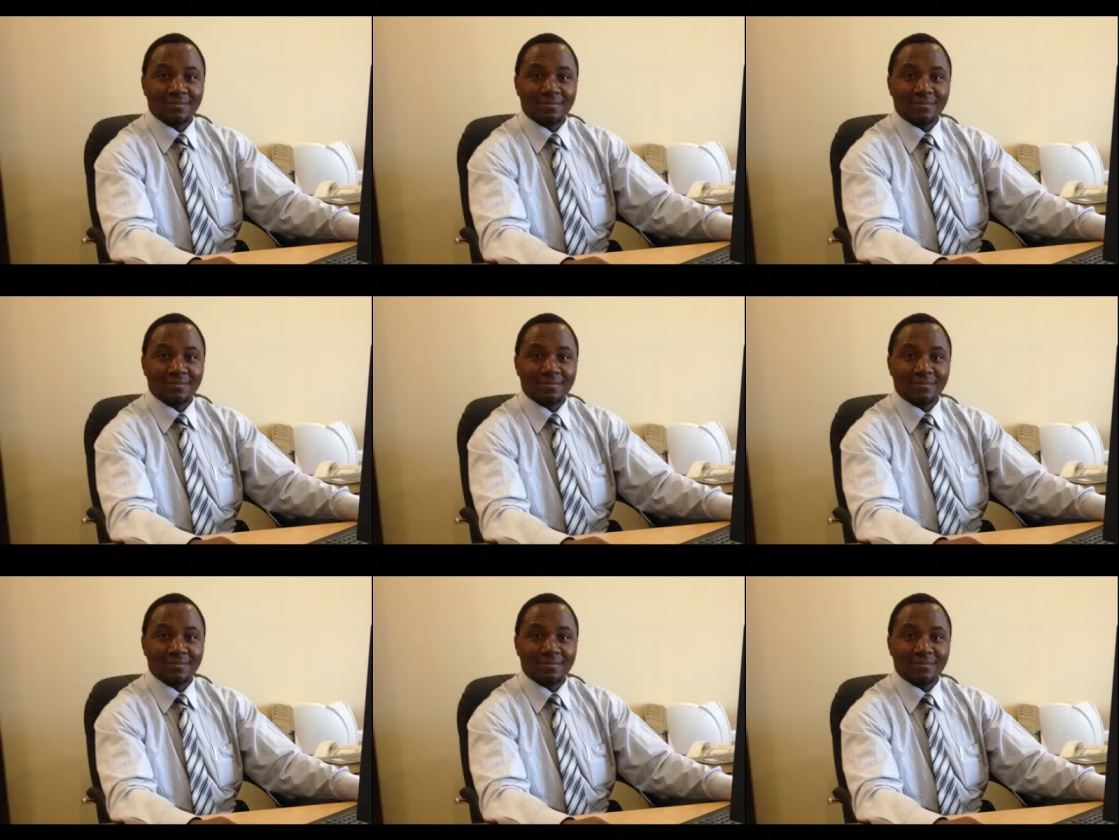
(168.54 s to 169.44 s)

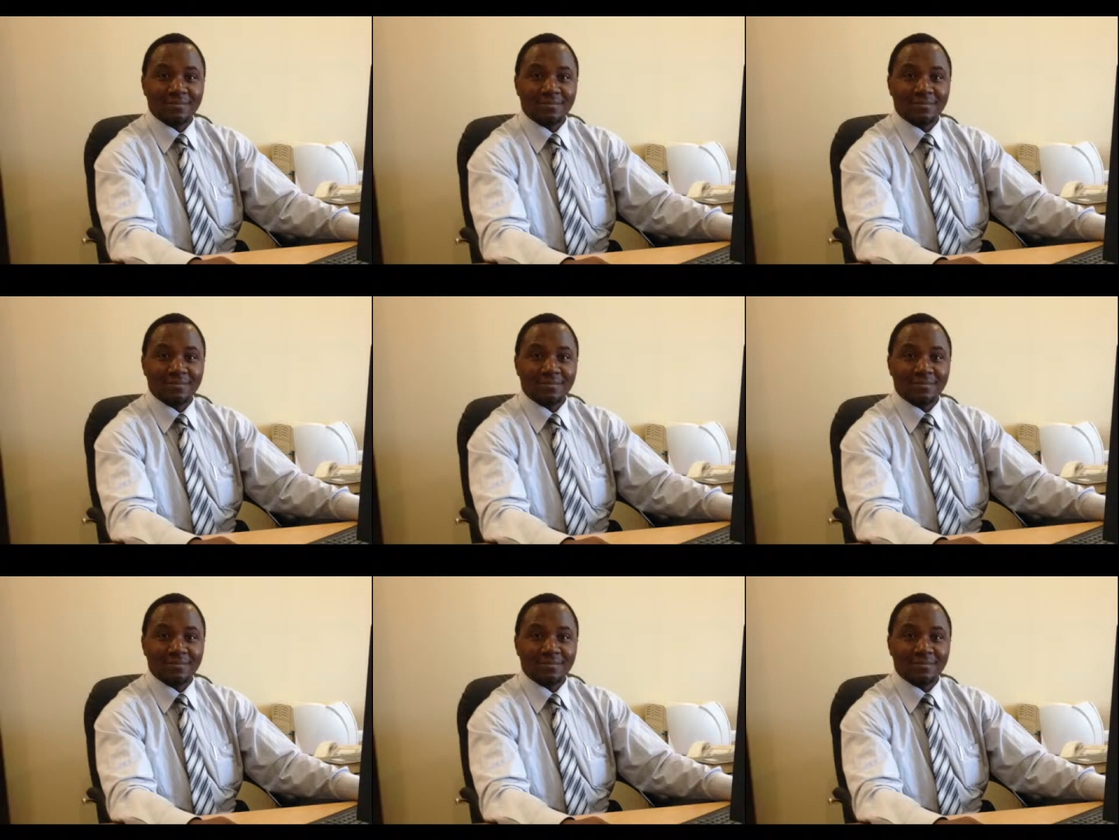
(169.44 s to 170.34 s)

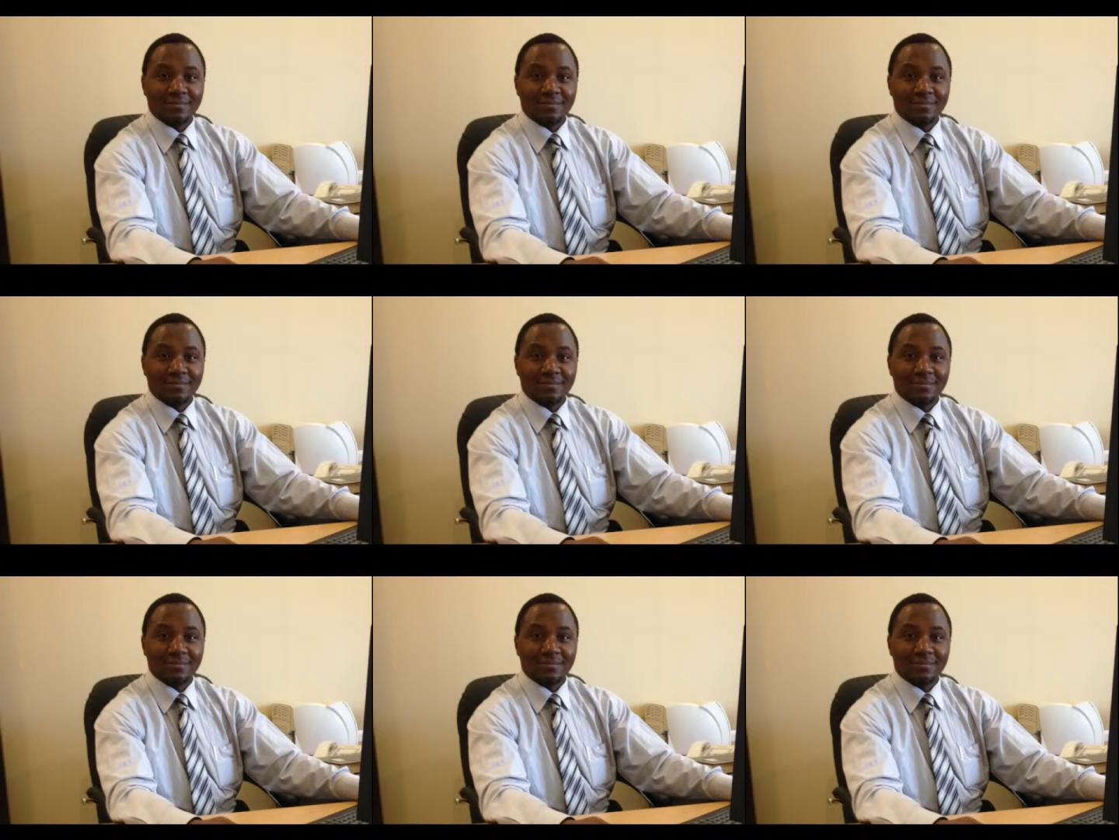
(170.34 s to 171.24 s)

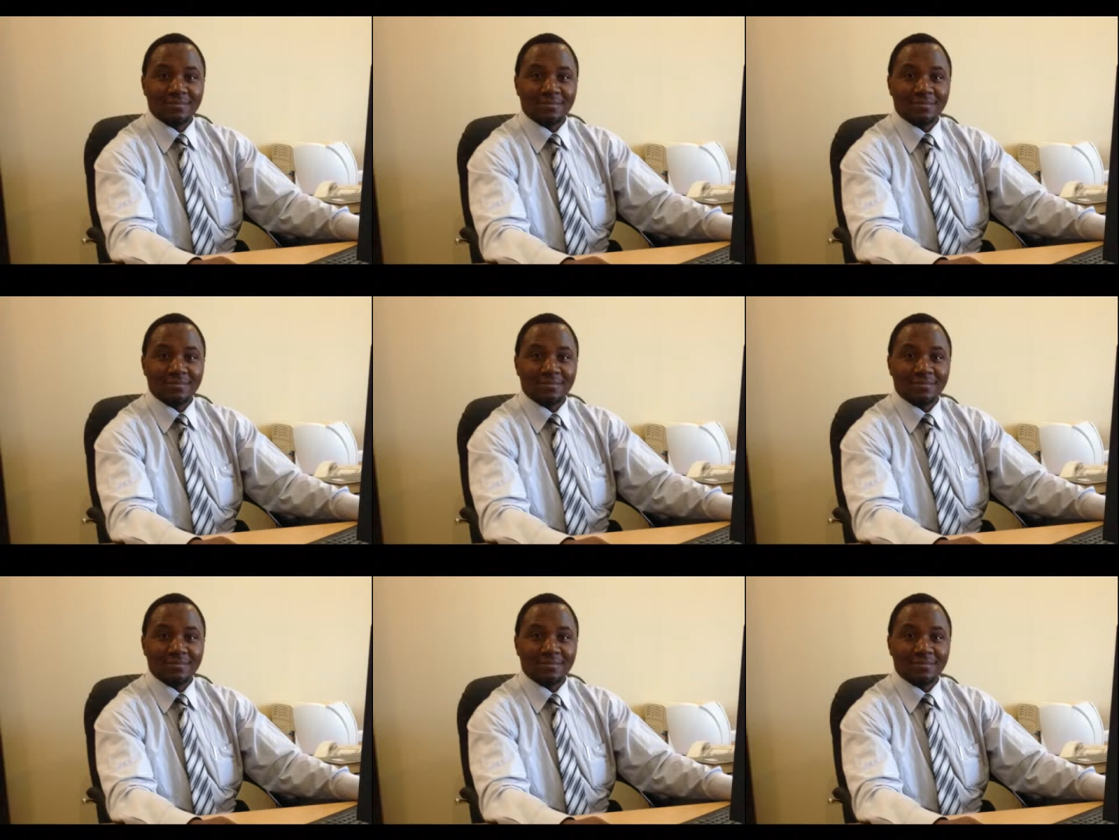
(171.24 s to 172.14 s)

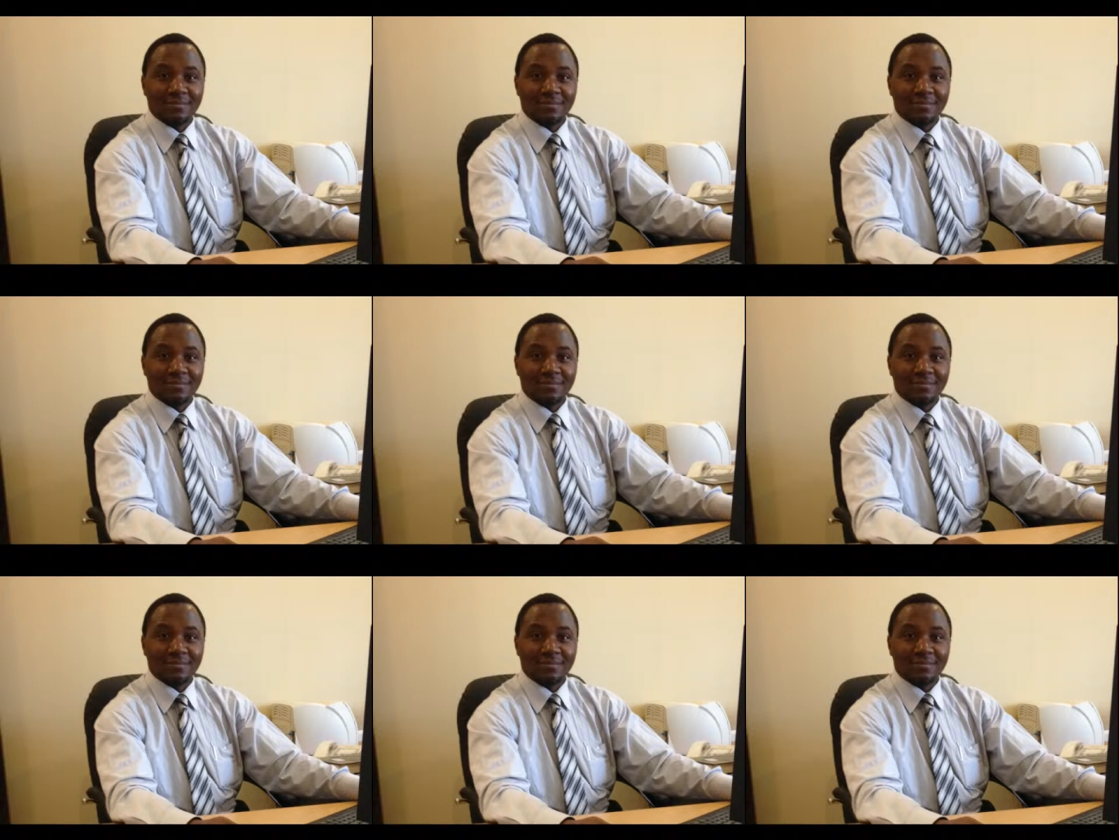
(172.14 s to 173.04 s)

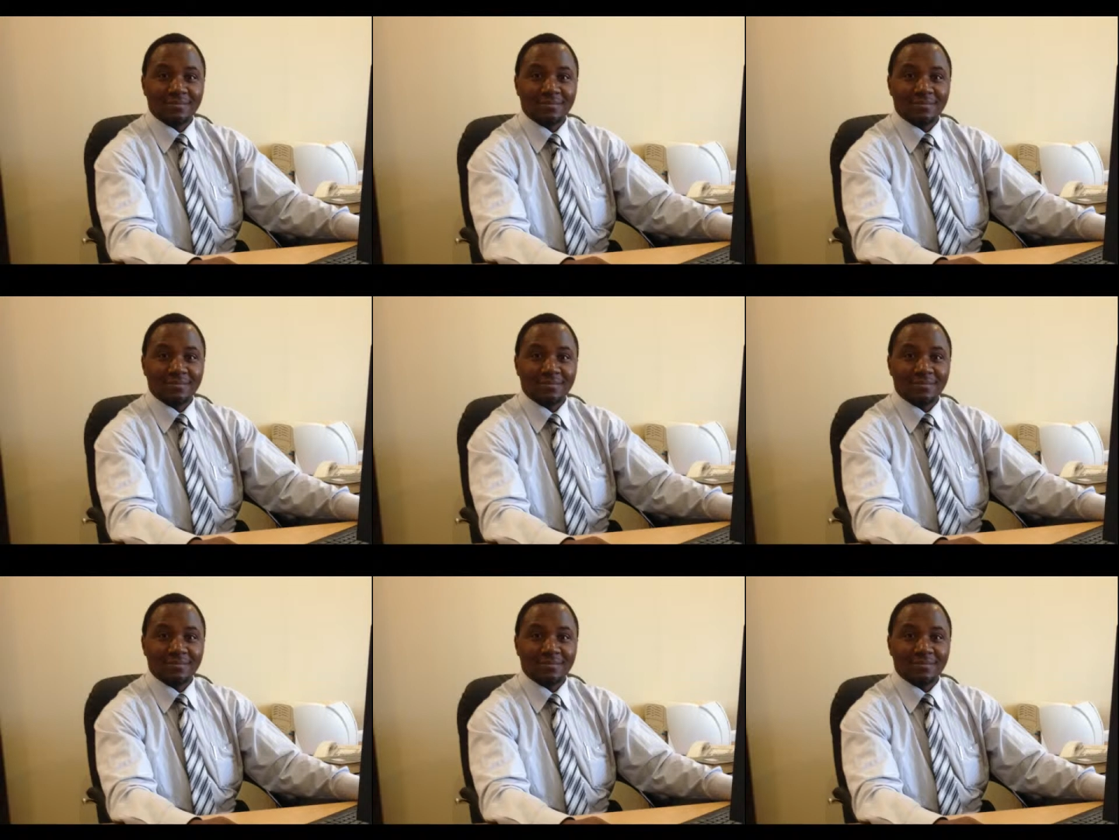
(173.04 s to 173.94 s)

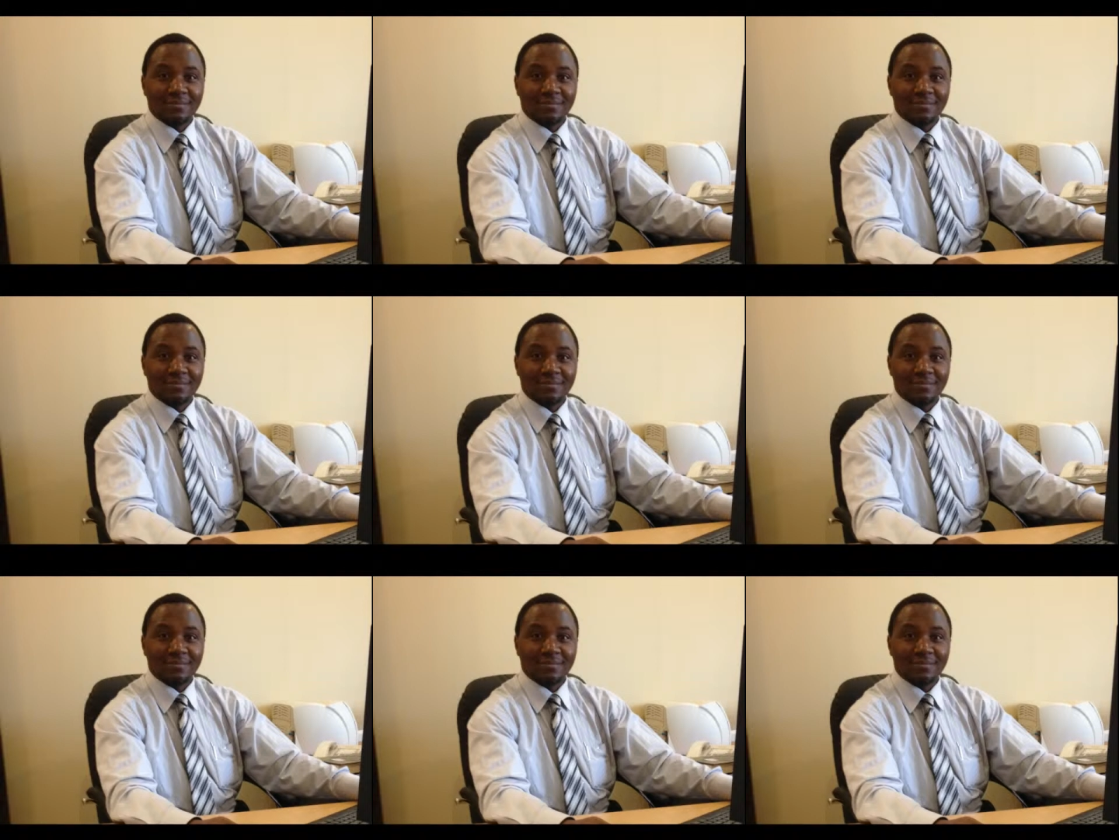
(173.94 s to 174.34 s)
This is a still picture; no speech is visible.